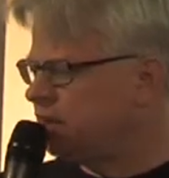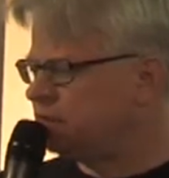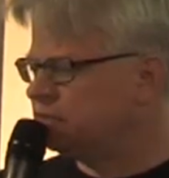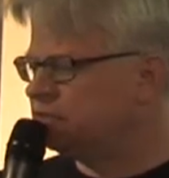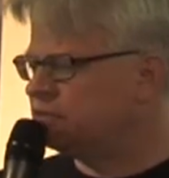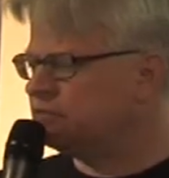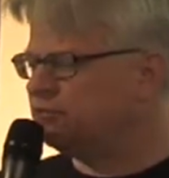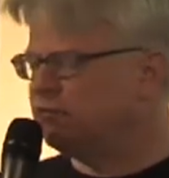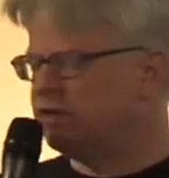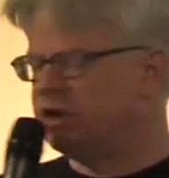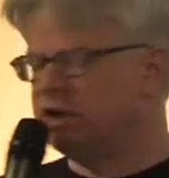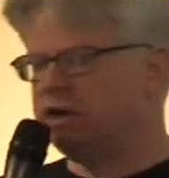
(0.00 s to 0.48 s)

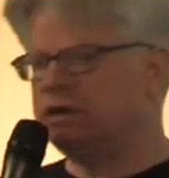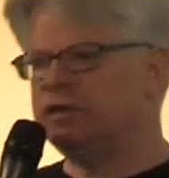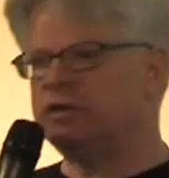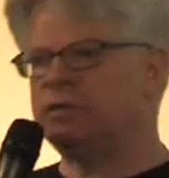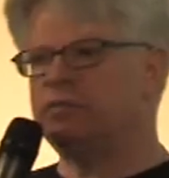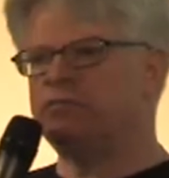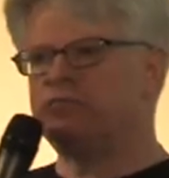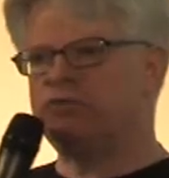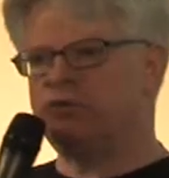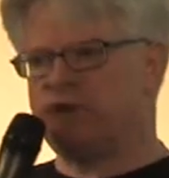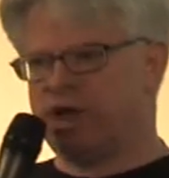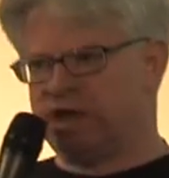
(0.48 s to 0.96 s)
intervene in the
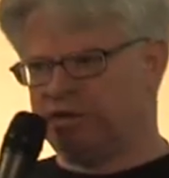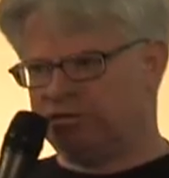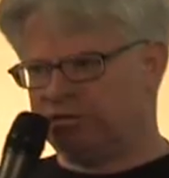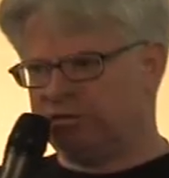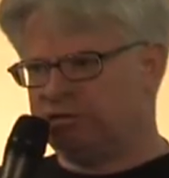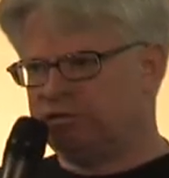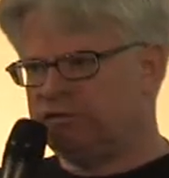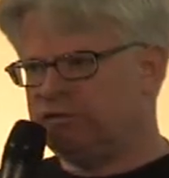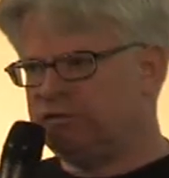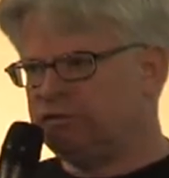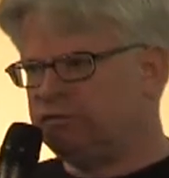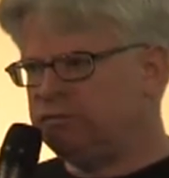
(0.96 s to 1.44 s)

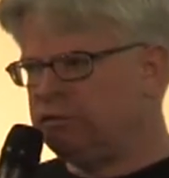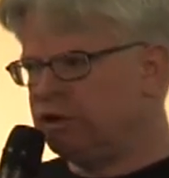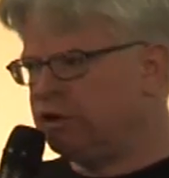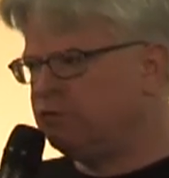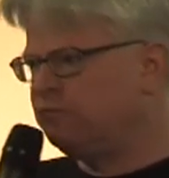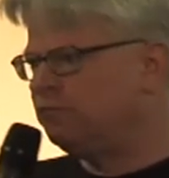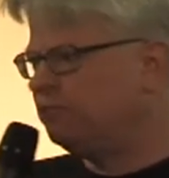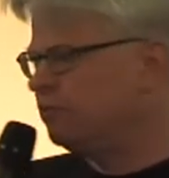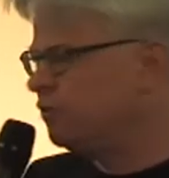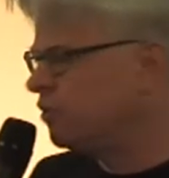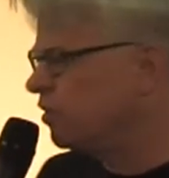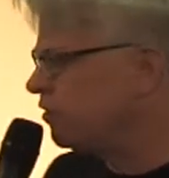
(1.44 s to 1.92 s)
present by
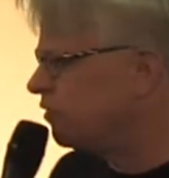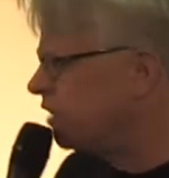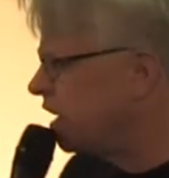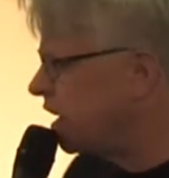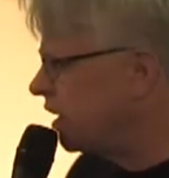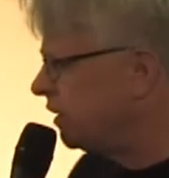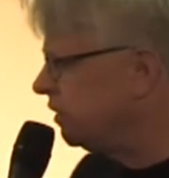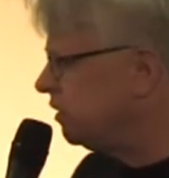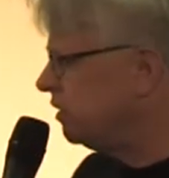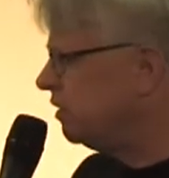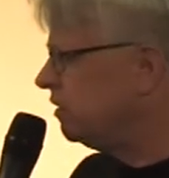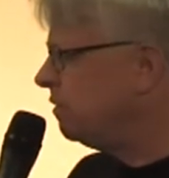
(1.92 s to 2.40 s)

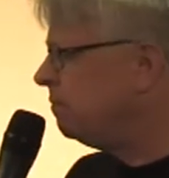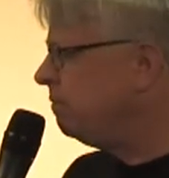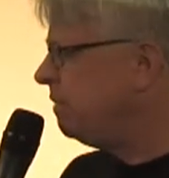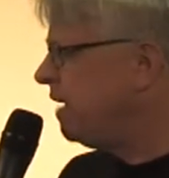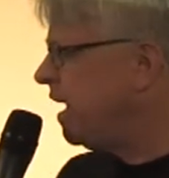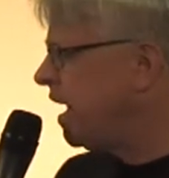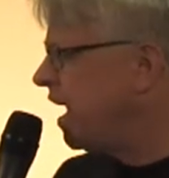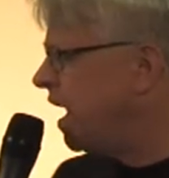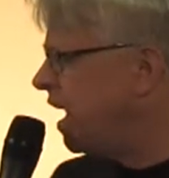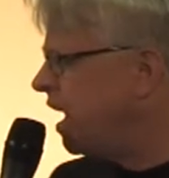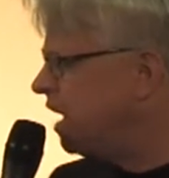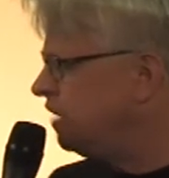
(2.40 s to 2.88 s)
foregrounding the
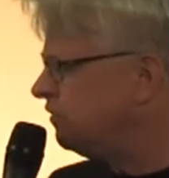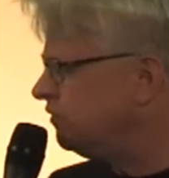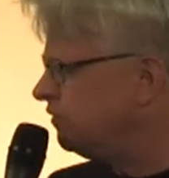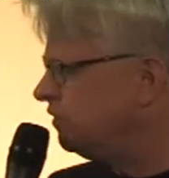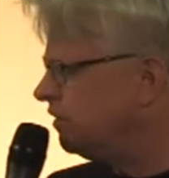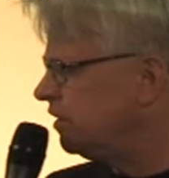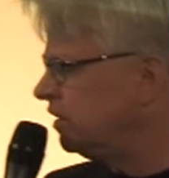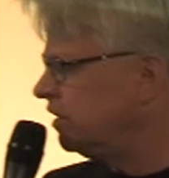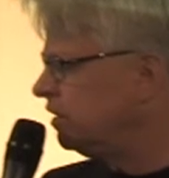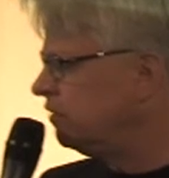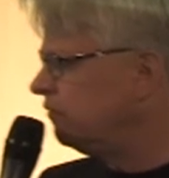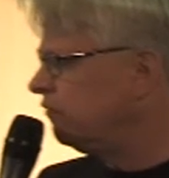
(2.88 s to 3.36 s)

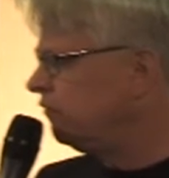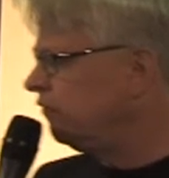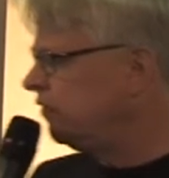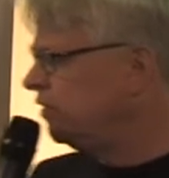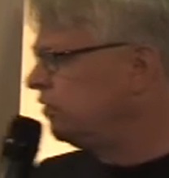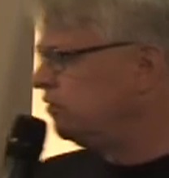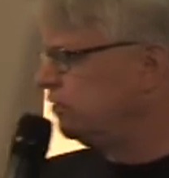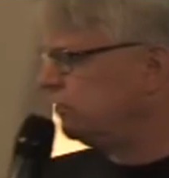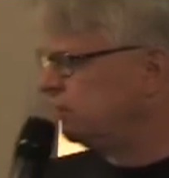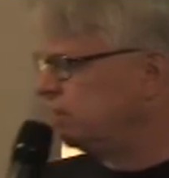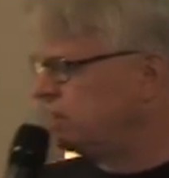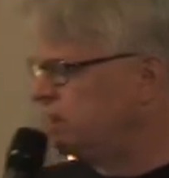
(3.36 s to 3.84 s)
past and
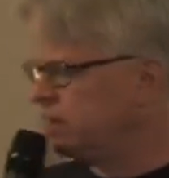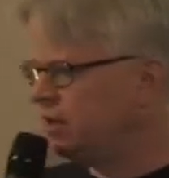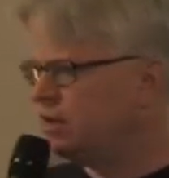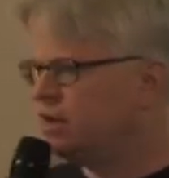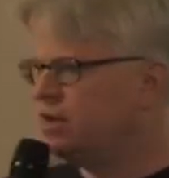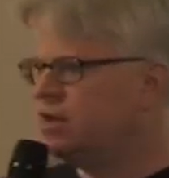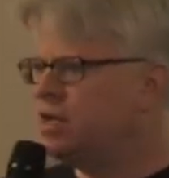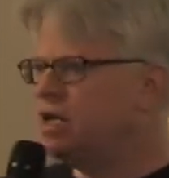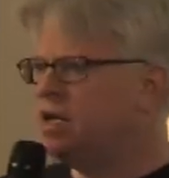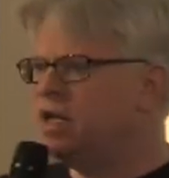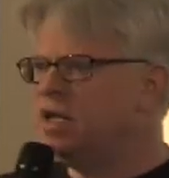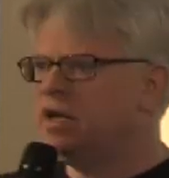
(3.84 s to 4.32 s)
infusing
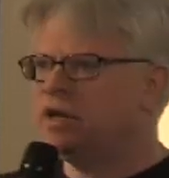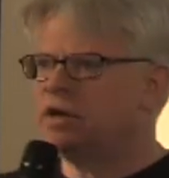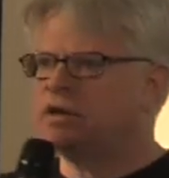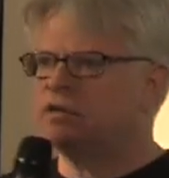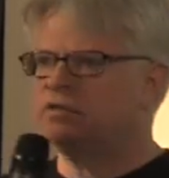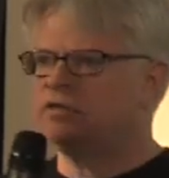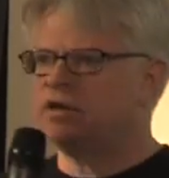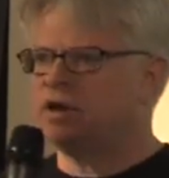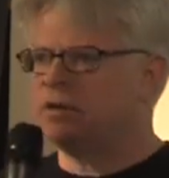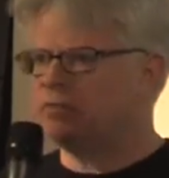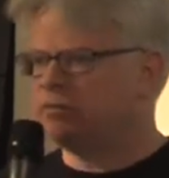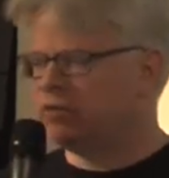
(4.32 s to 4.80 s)

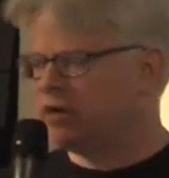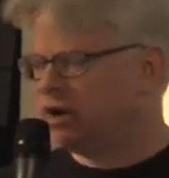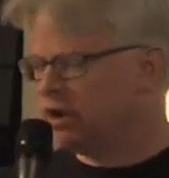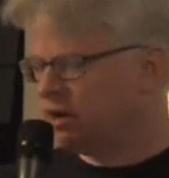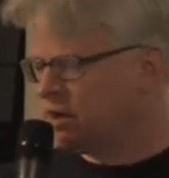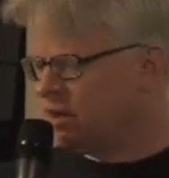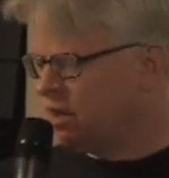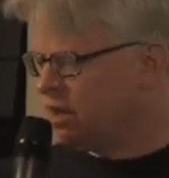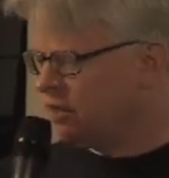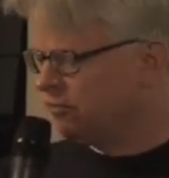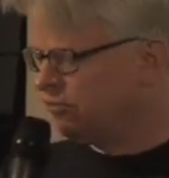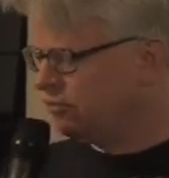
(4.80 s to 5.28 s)
contemporary
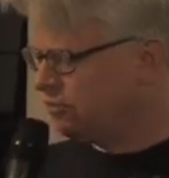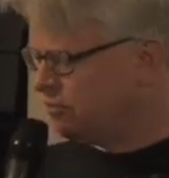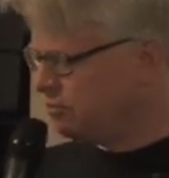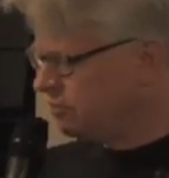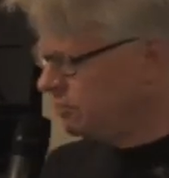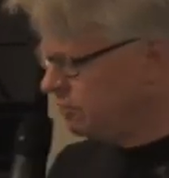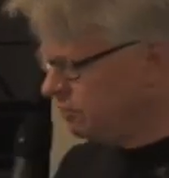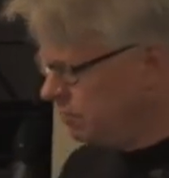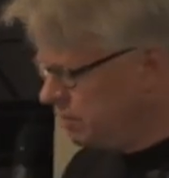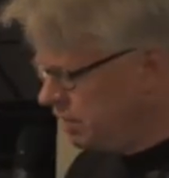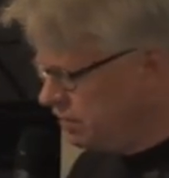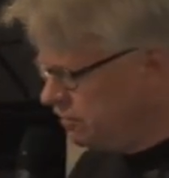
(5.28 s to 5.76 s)
culture
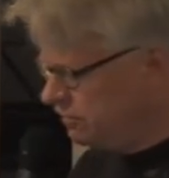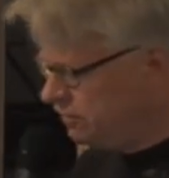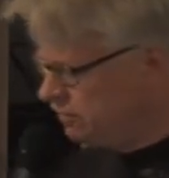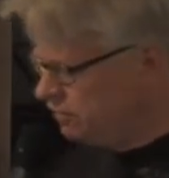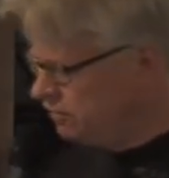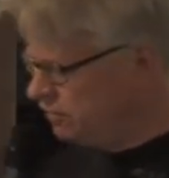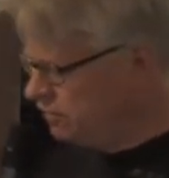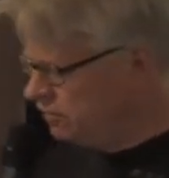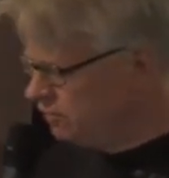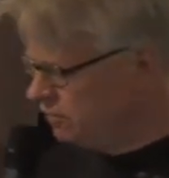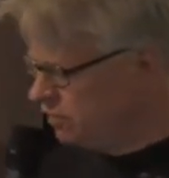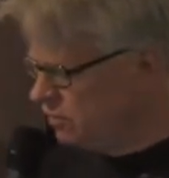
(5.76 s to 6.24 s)
with
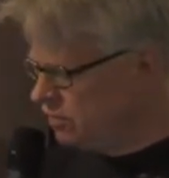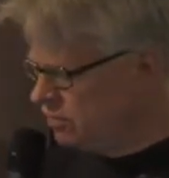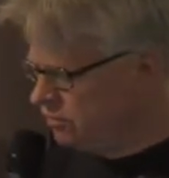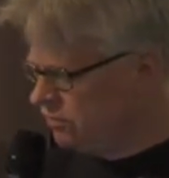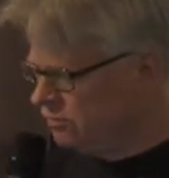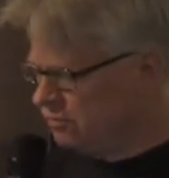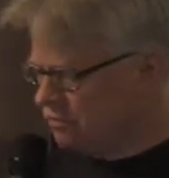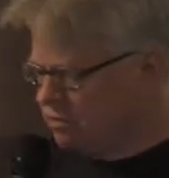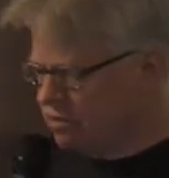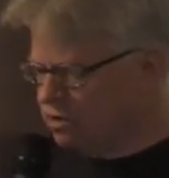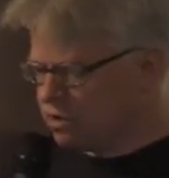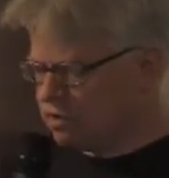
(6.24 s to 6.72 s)
pieces of the
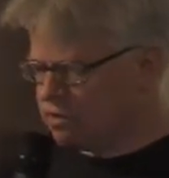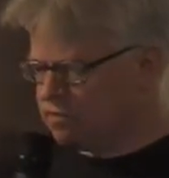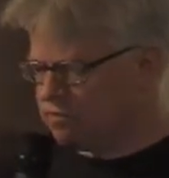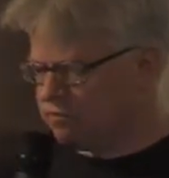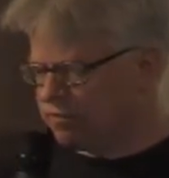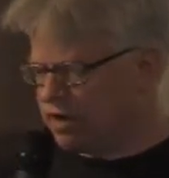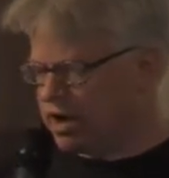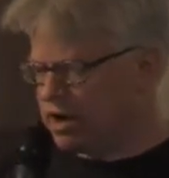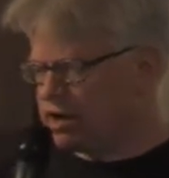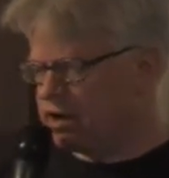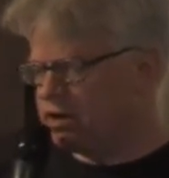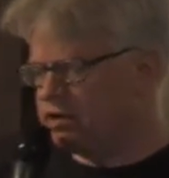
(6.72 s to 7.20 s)
historical
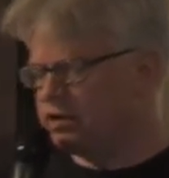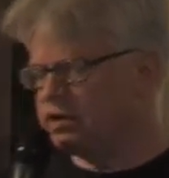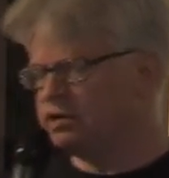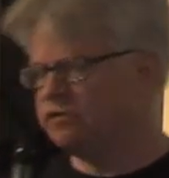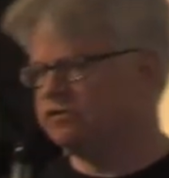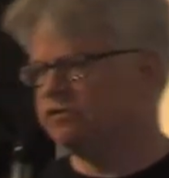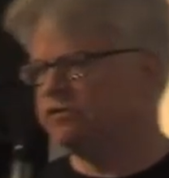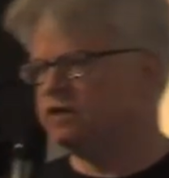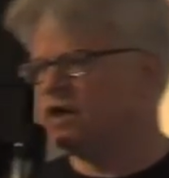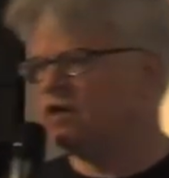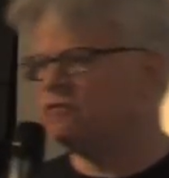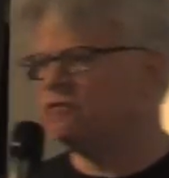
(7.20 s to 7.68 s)
record.
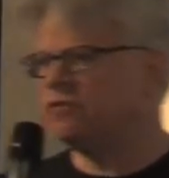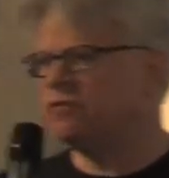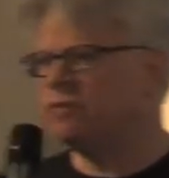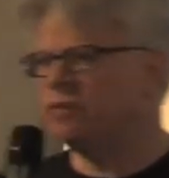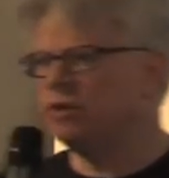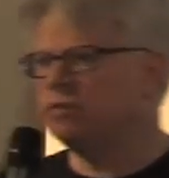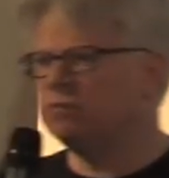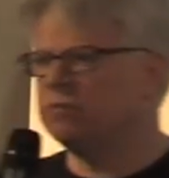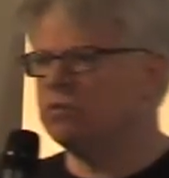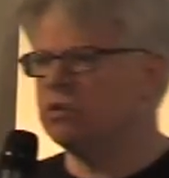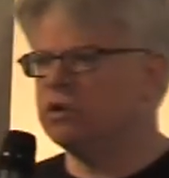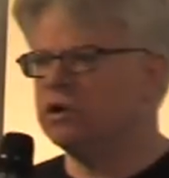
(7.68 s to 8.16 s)
It's never
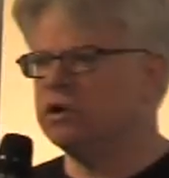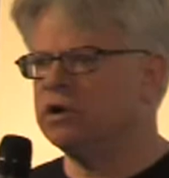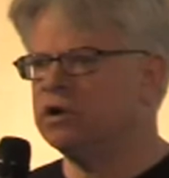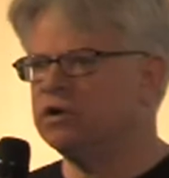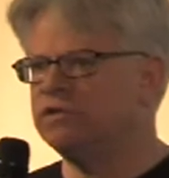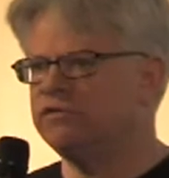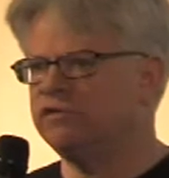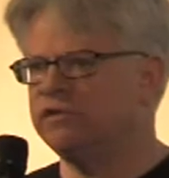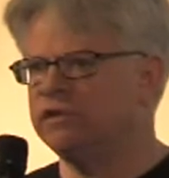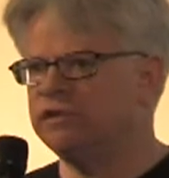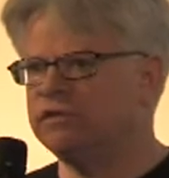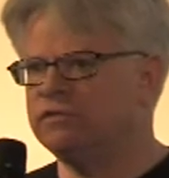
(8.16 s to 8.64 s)
been more
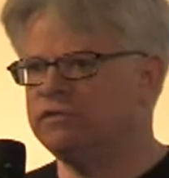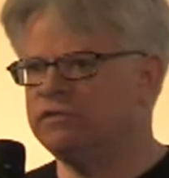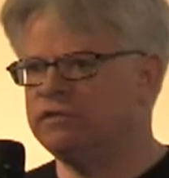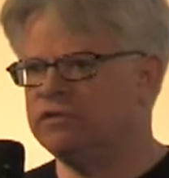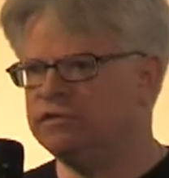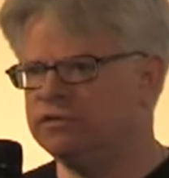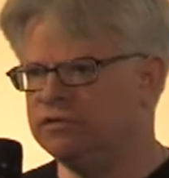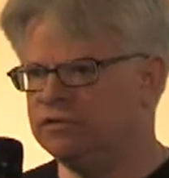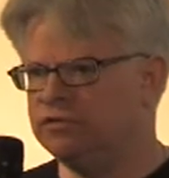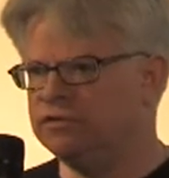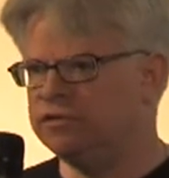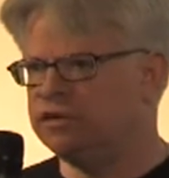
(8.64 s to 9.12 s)
urgent to
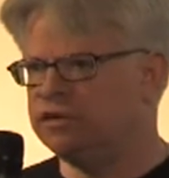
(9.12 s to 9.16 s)
do